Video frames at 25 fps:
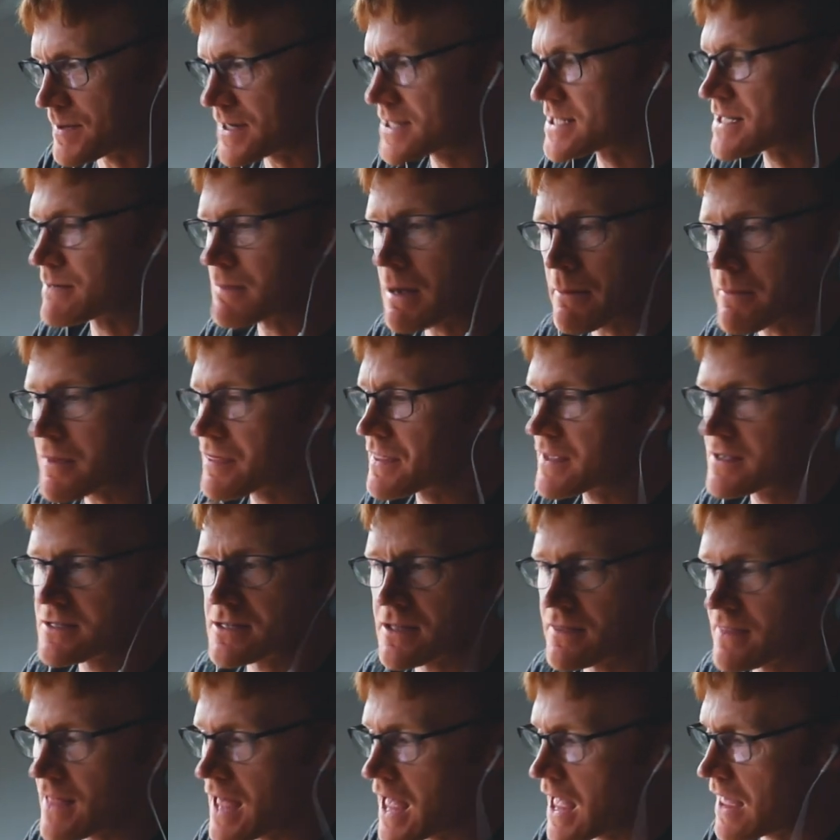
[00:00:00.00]
because there might be
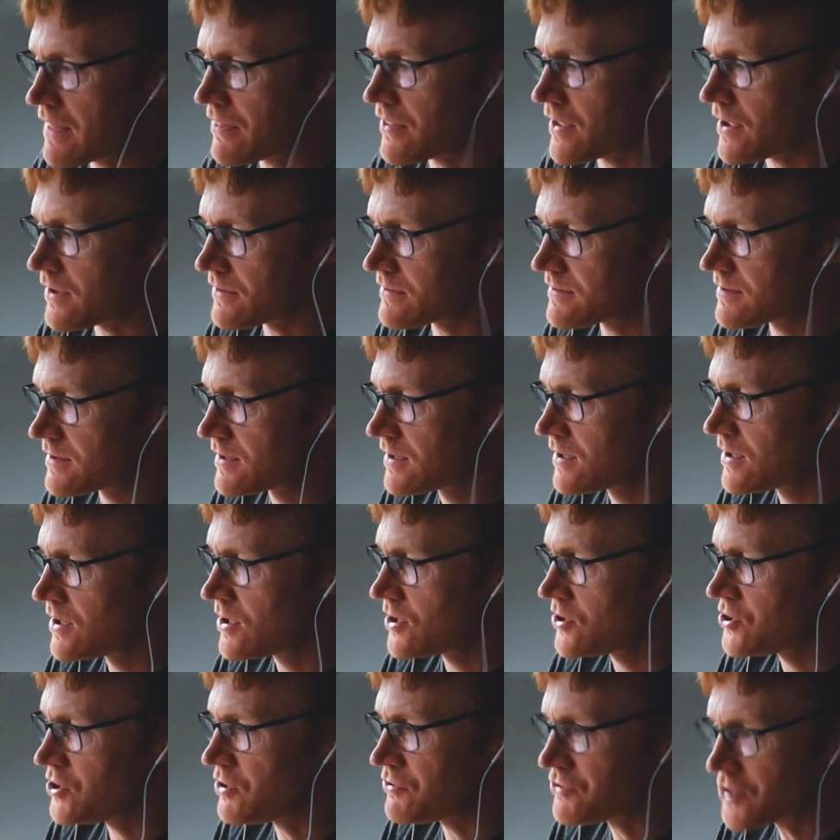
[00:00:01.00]
things in there that
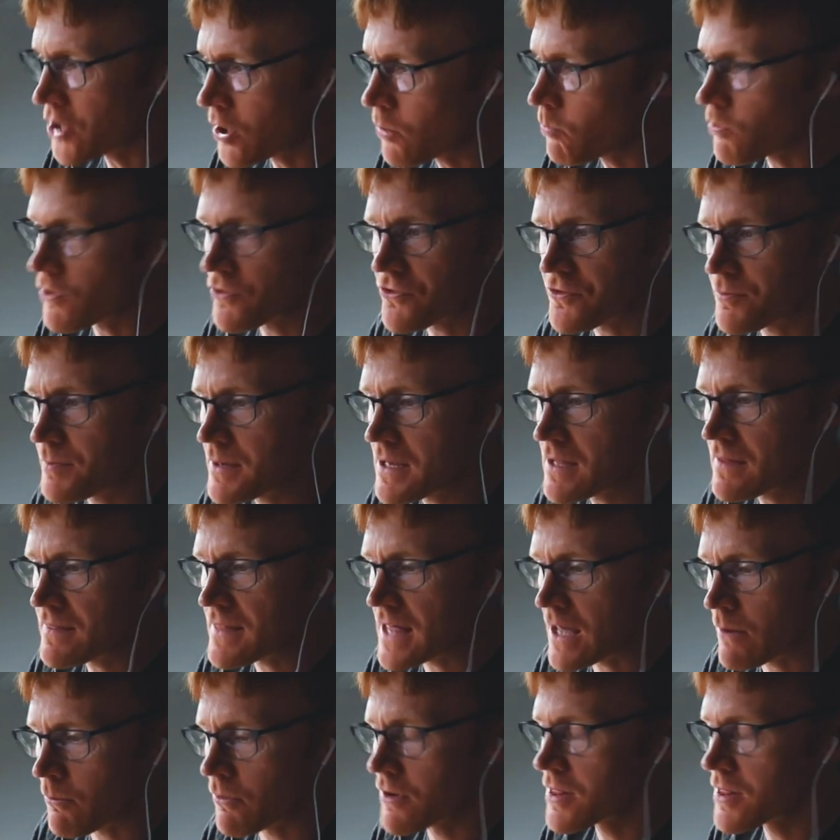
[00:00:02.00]
you don't want to be in there.